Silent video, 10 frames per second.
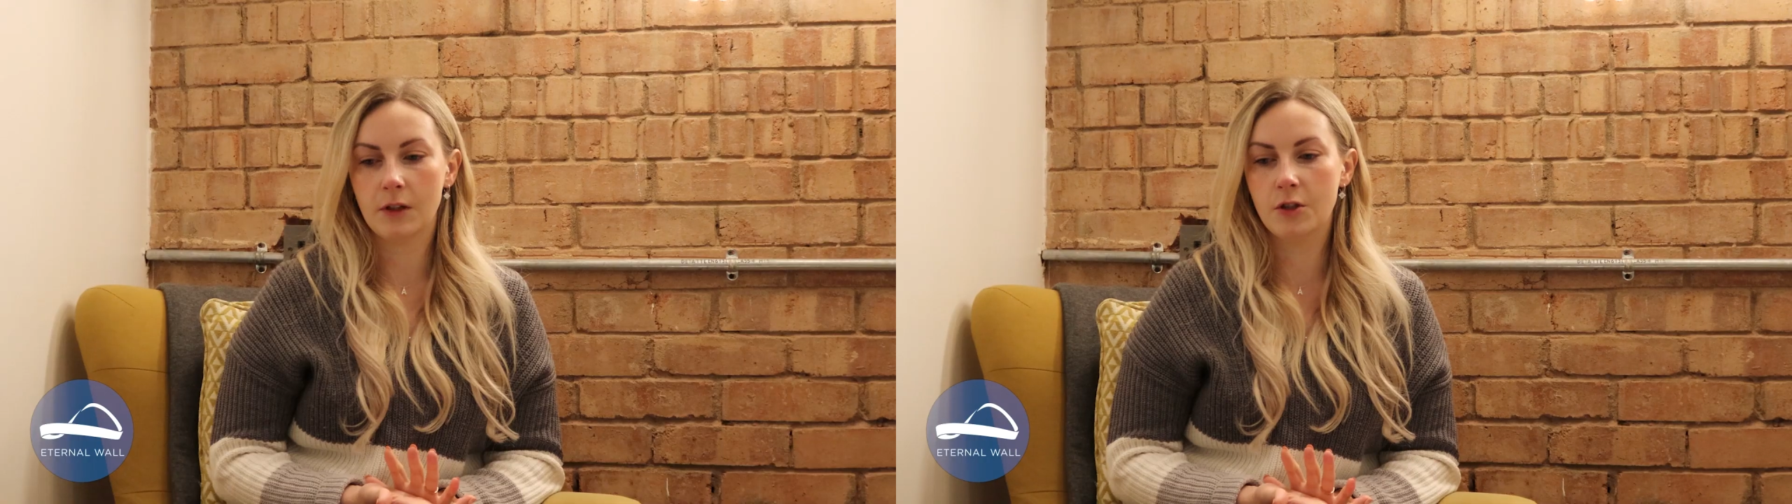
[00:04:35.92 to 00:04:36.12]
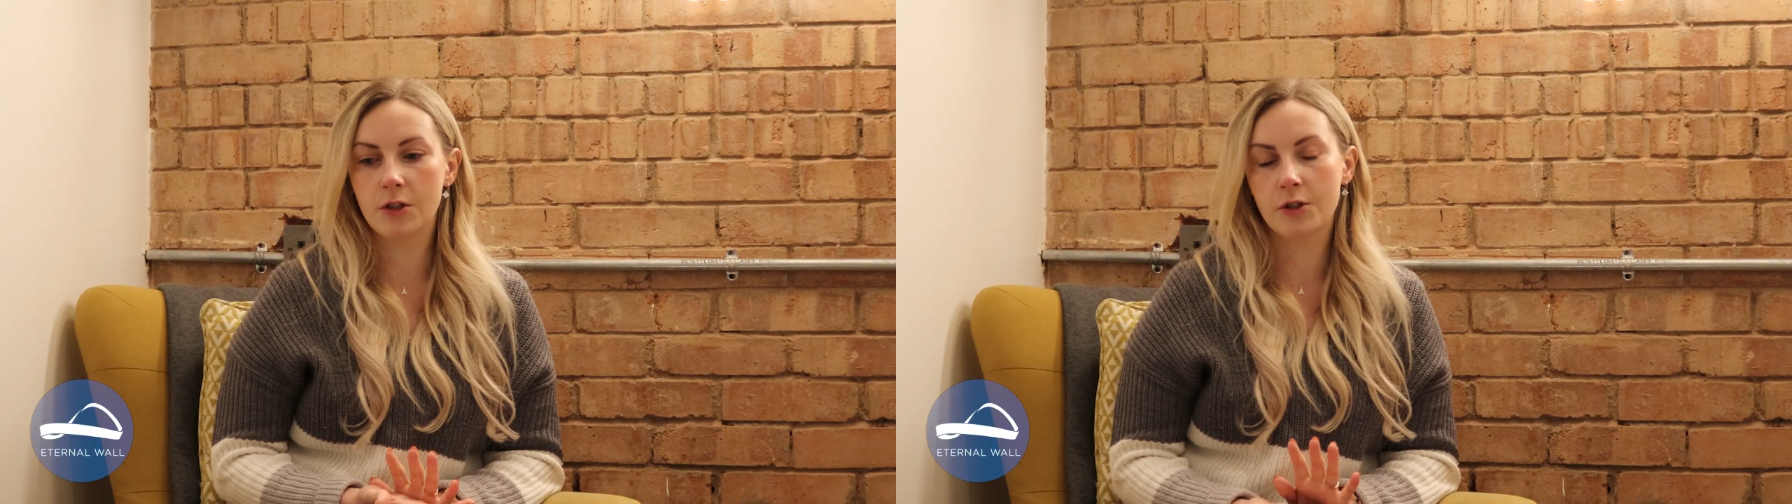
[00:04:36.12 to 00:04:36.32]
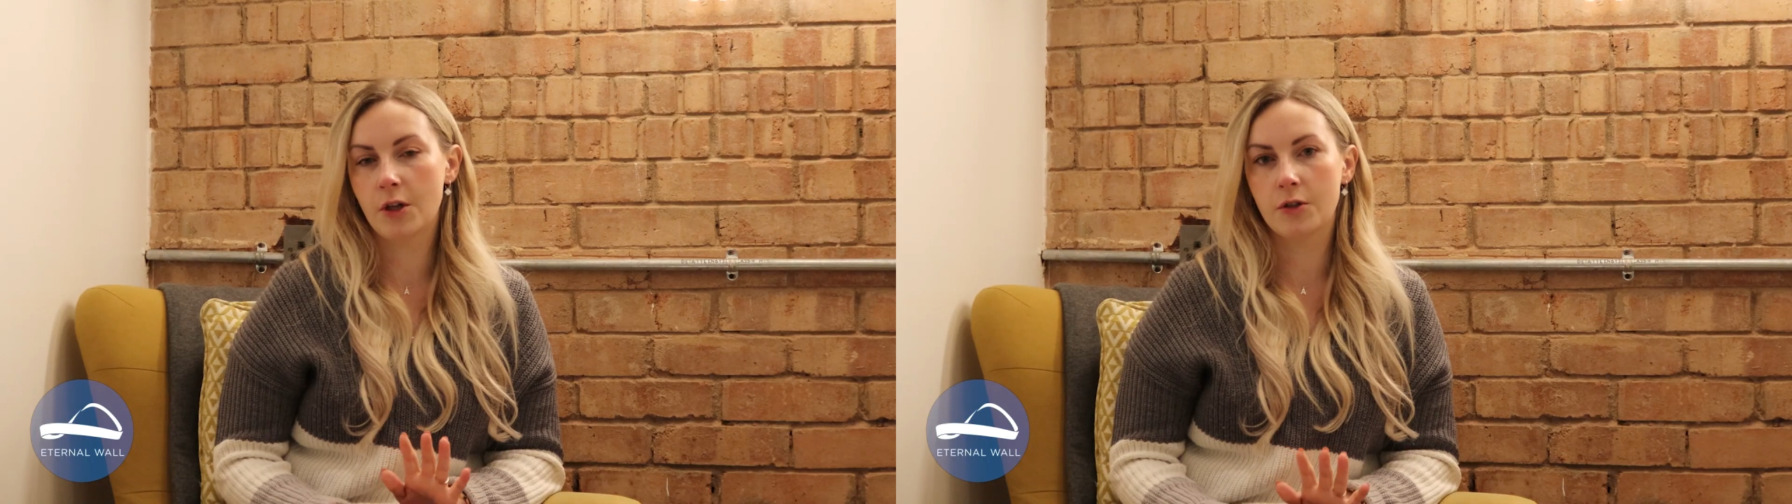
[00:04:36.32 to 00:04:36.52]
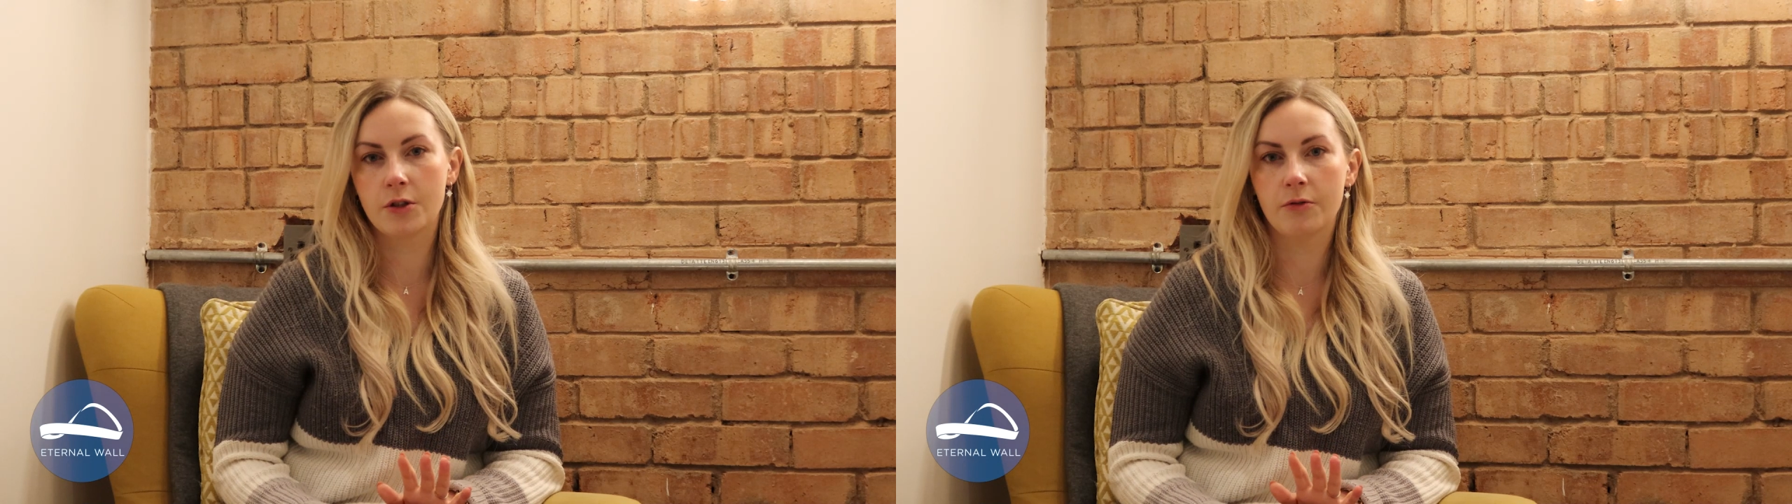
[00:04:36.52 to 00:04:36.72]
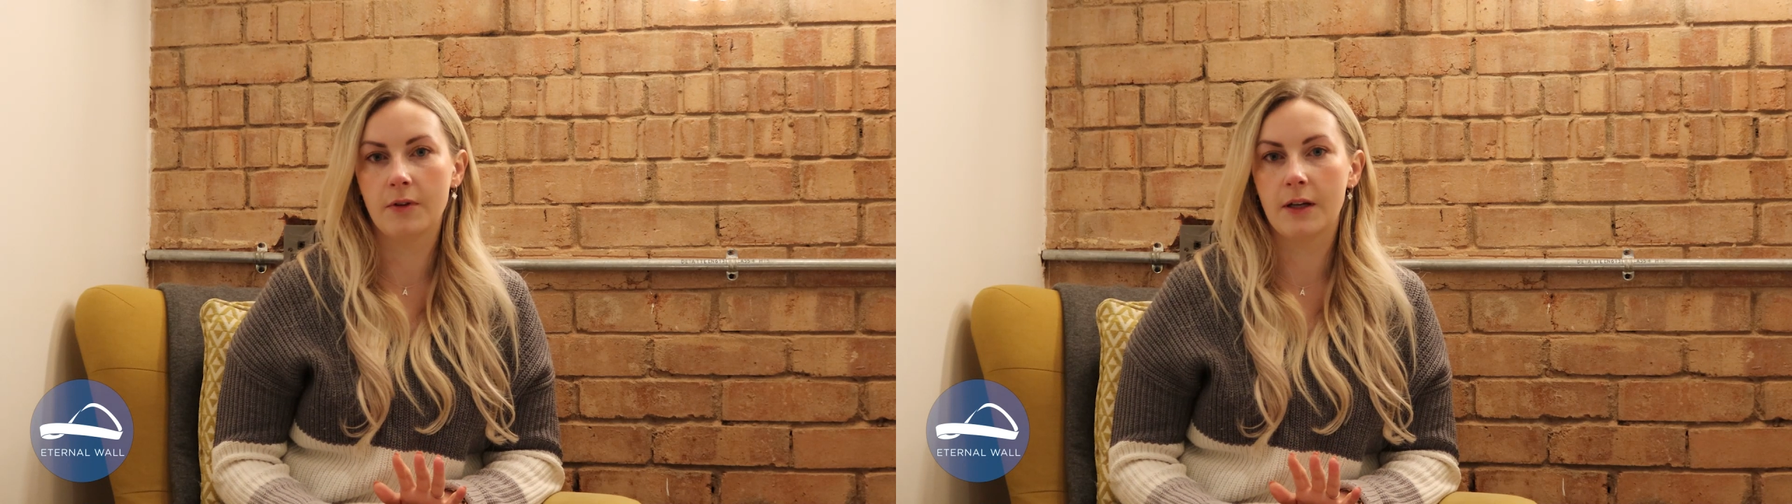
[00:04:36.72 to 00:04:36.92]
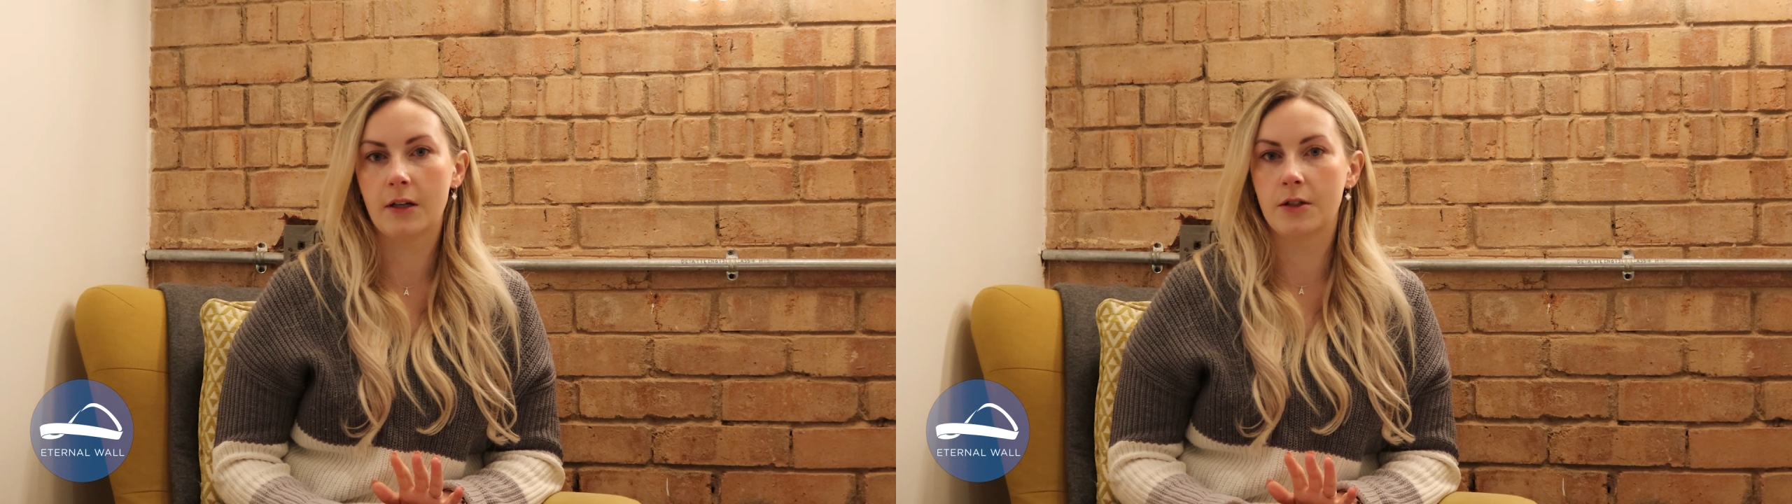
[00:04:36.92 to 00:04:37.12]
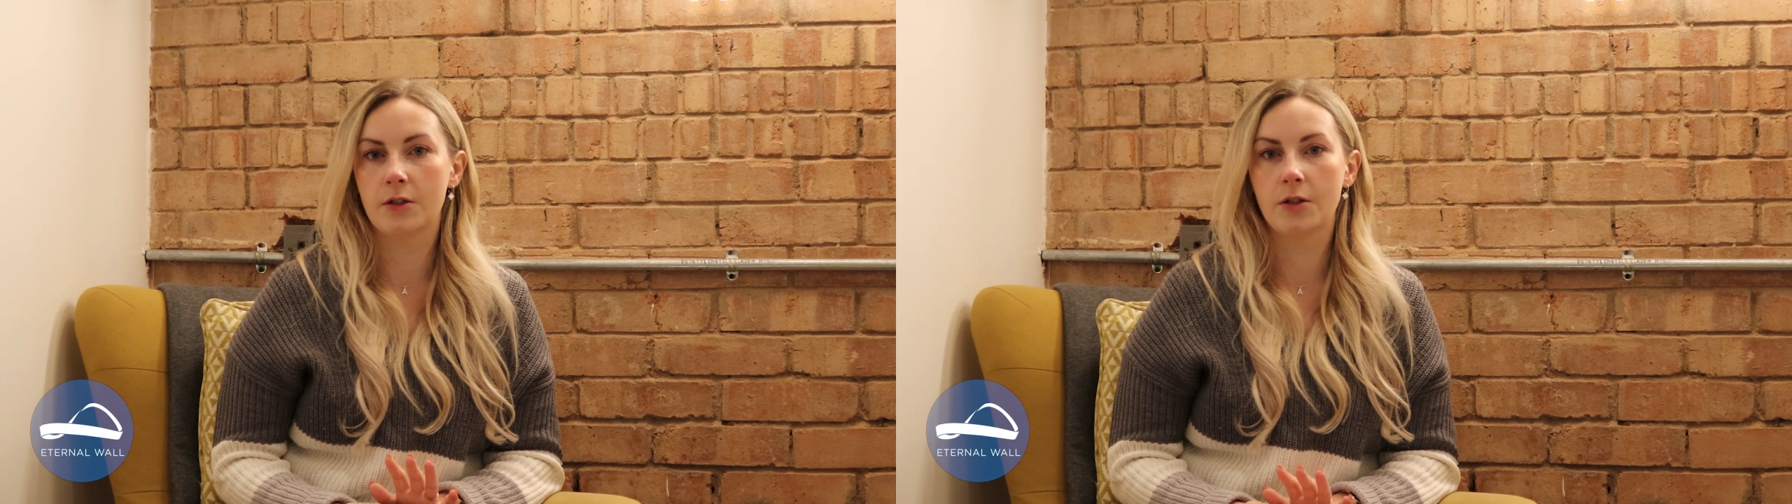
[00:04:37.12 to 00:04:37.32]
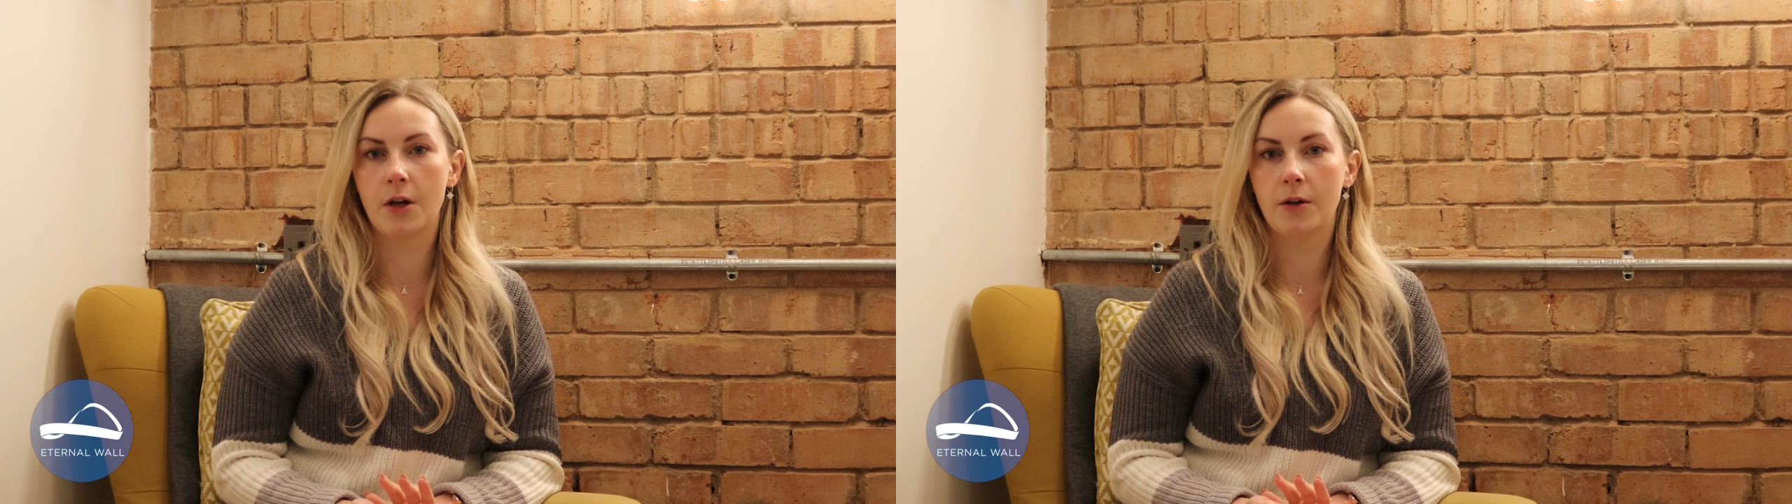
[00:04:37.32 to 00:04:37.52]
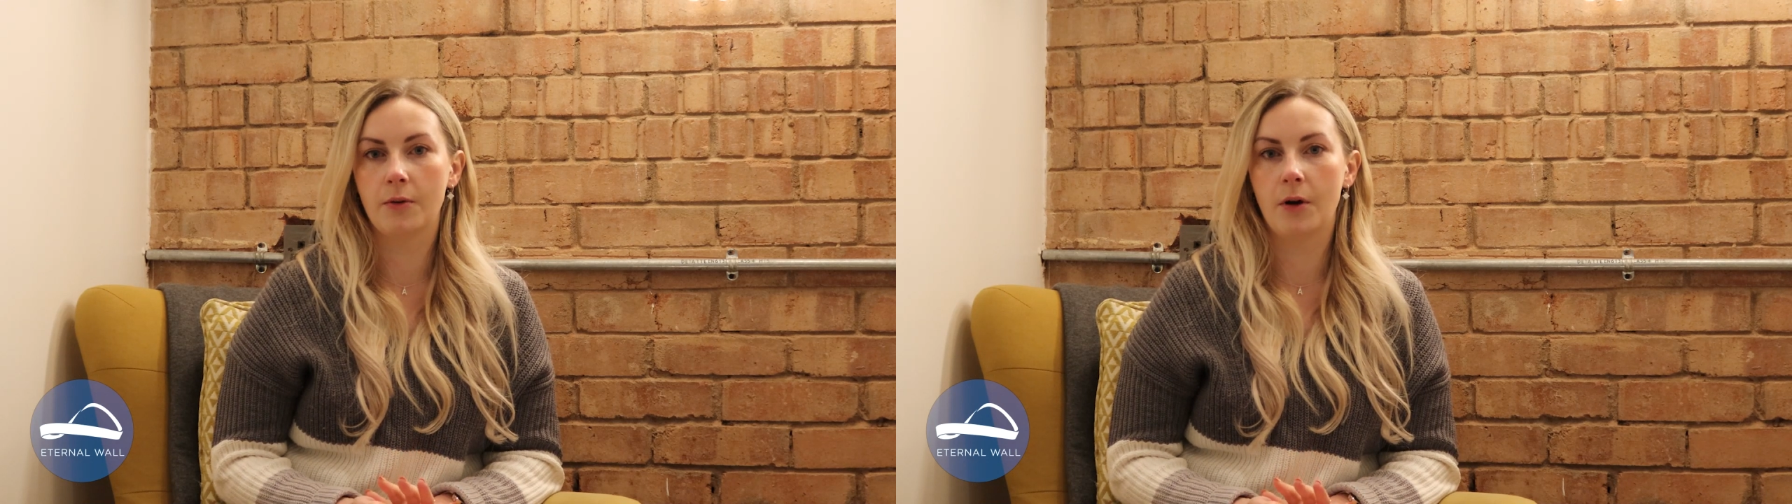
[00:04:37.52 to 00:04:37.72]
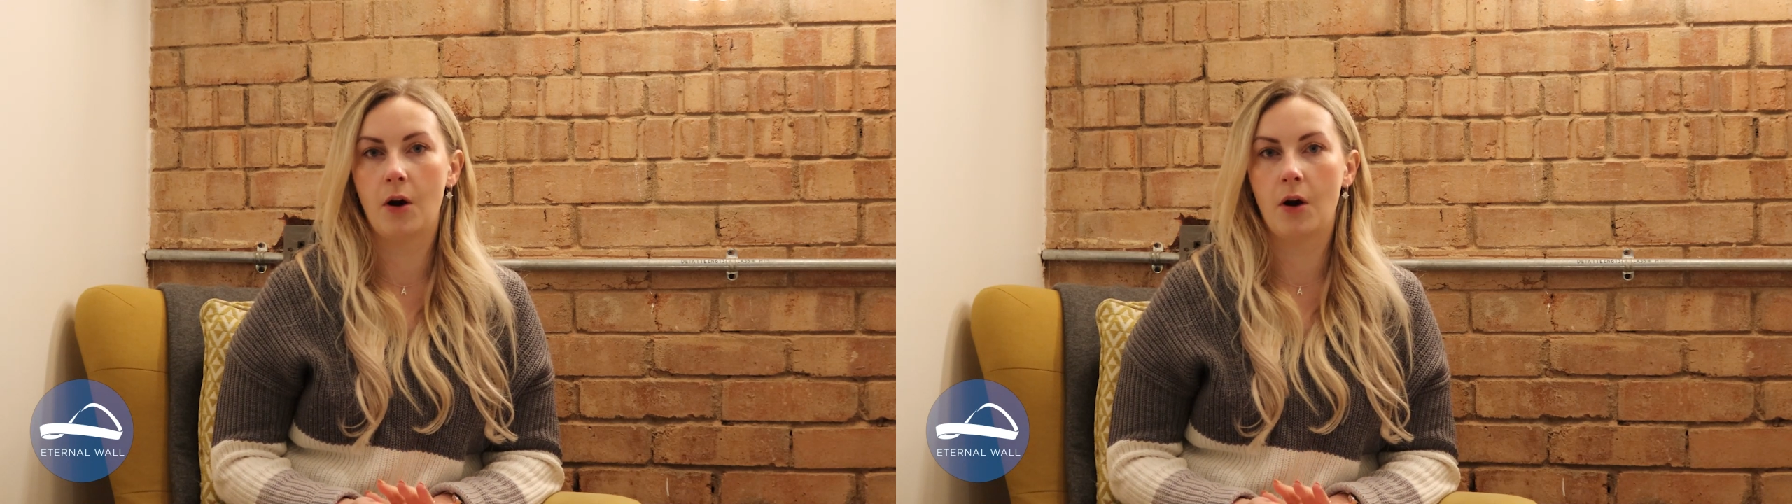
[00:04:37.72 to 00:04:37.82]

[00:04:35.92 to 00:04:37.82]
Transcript: just so surreal and so